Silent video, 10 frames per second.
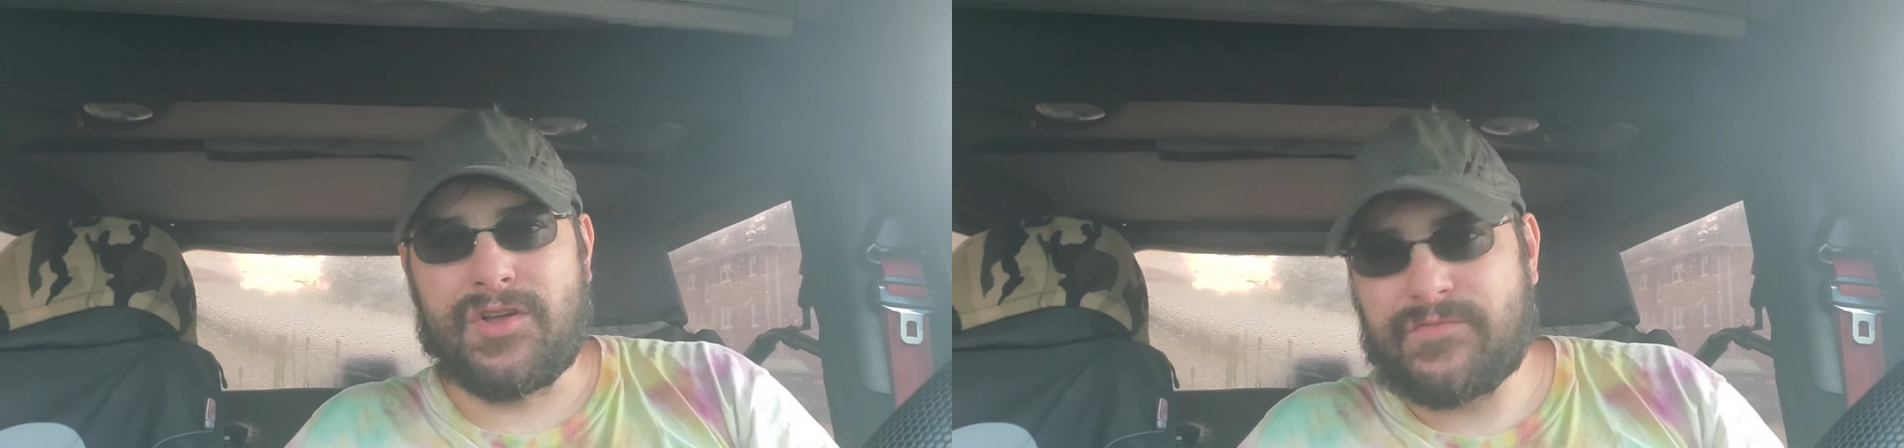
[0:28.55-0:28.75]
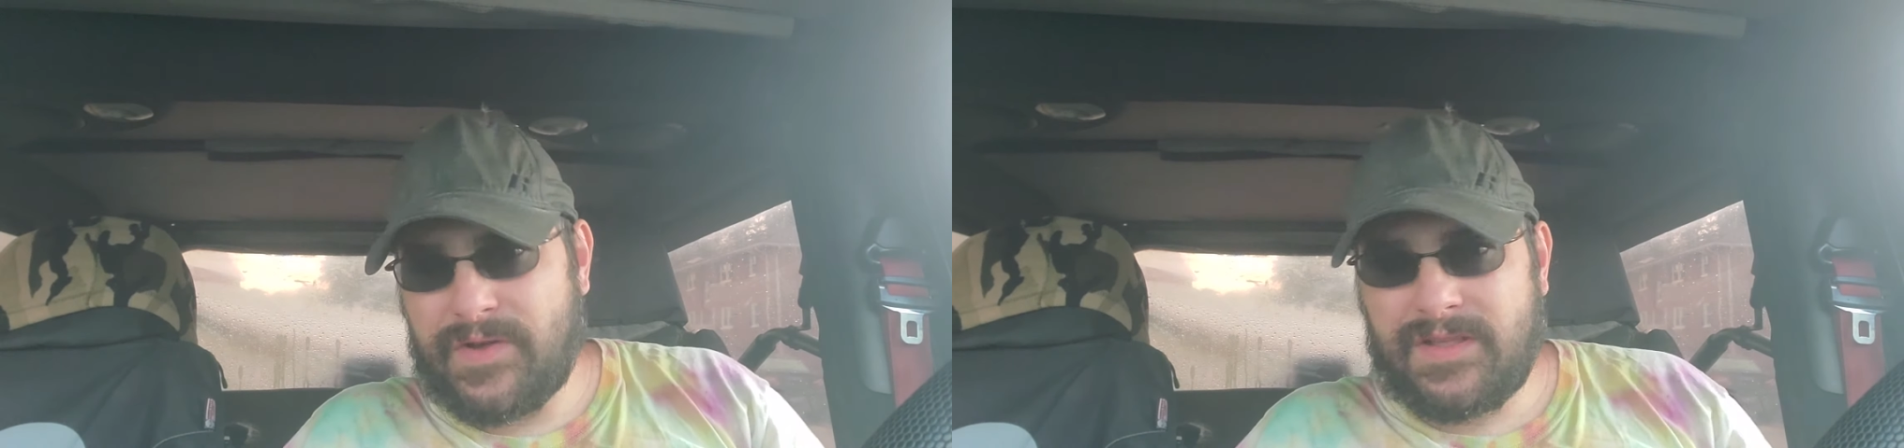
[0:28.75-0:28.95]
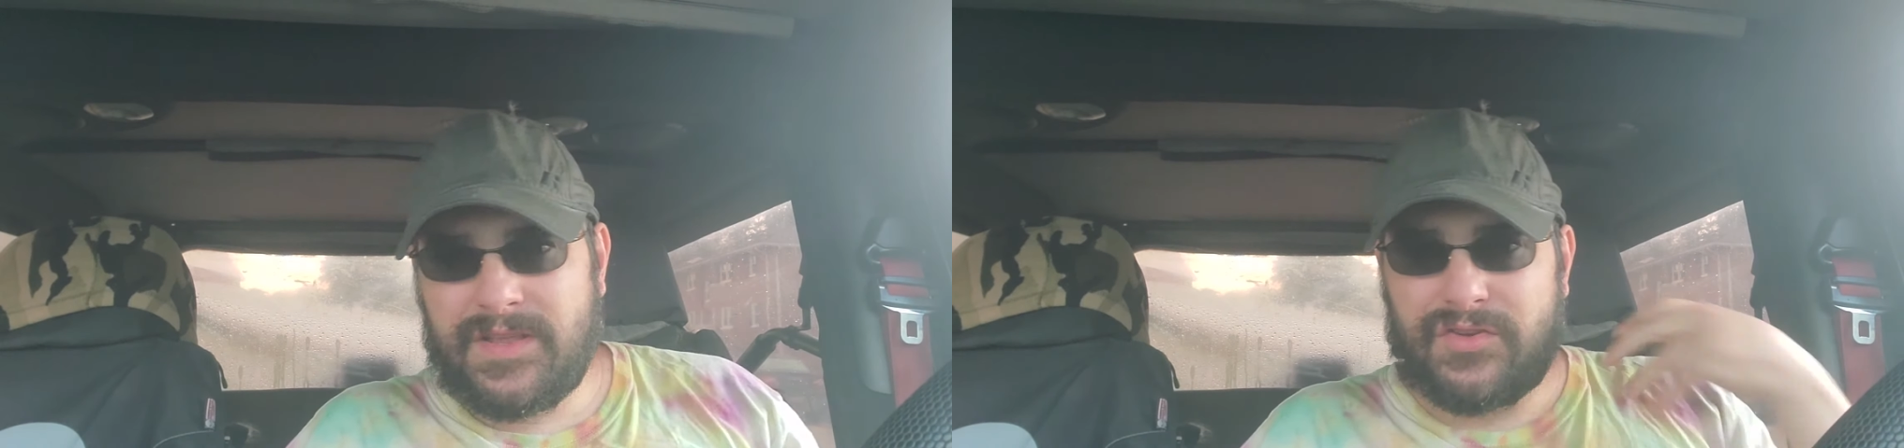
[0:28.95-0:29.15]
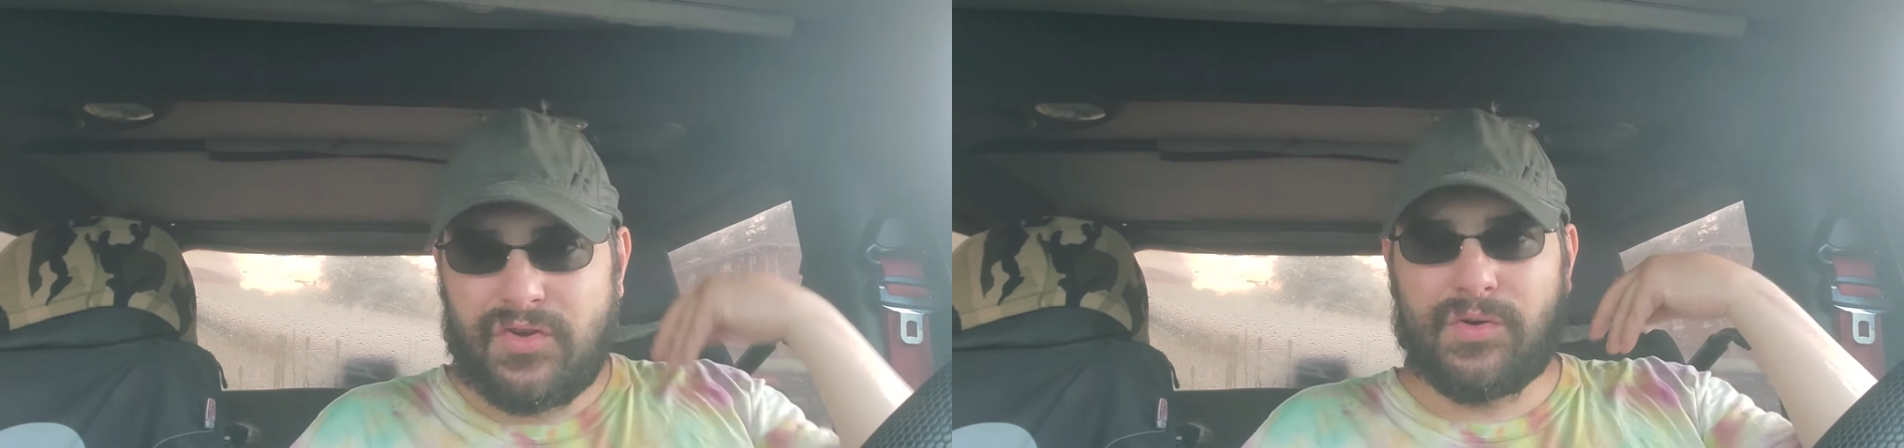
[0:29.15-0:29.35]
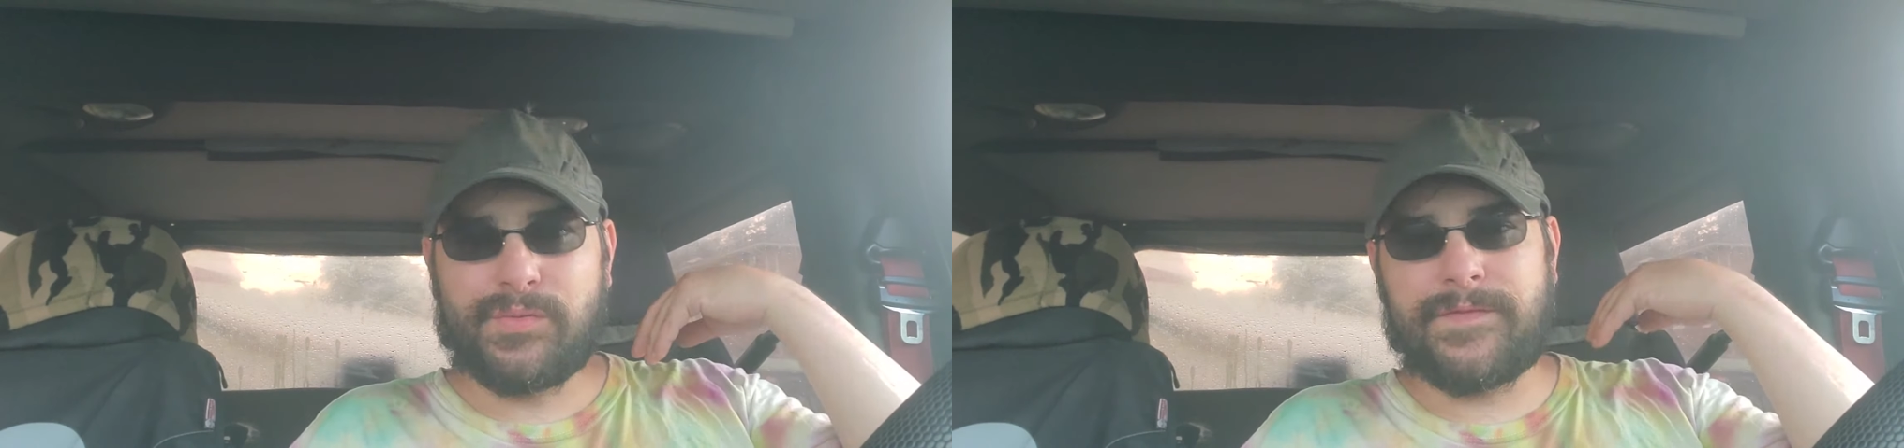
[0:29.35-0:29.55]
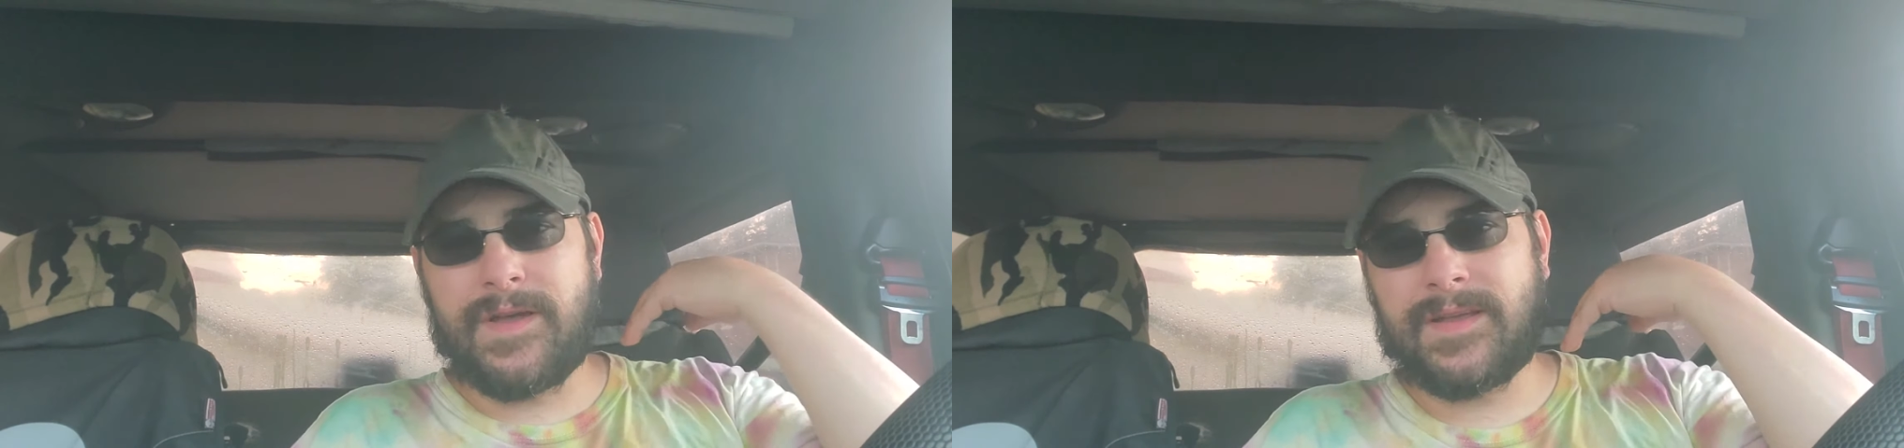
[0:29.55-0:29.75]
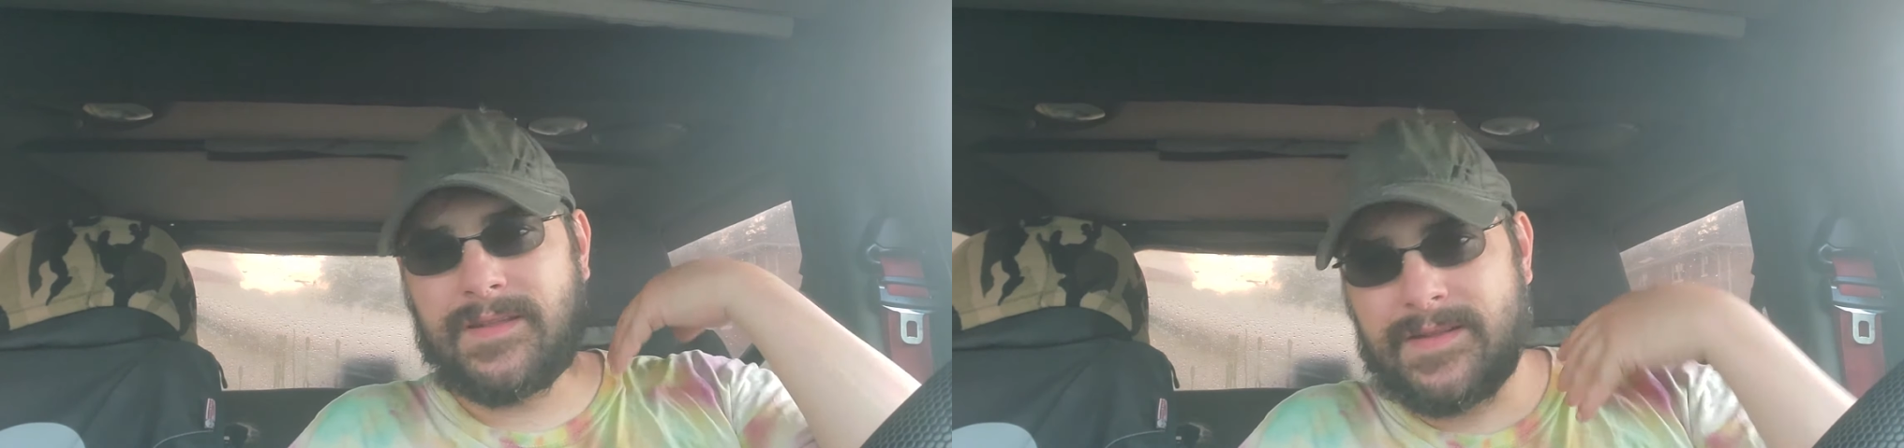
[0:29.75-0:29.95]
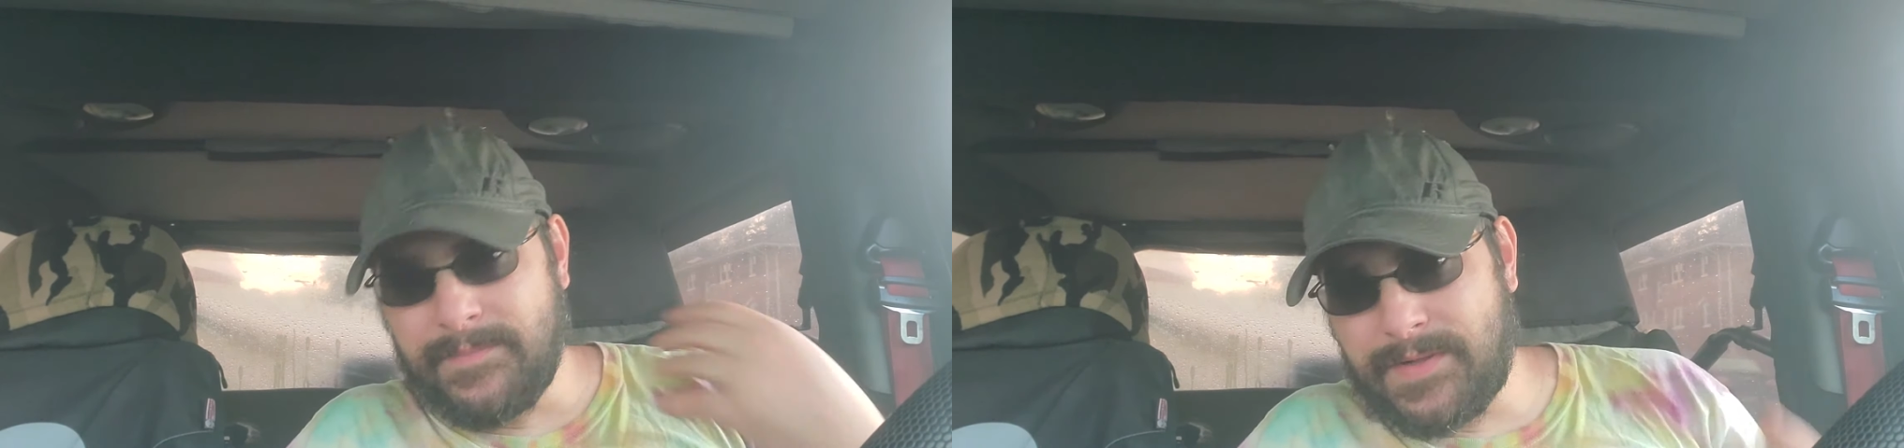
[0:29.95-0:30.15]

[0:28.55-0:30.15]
Australia told fucking their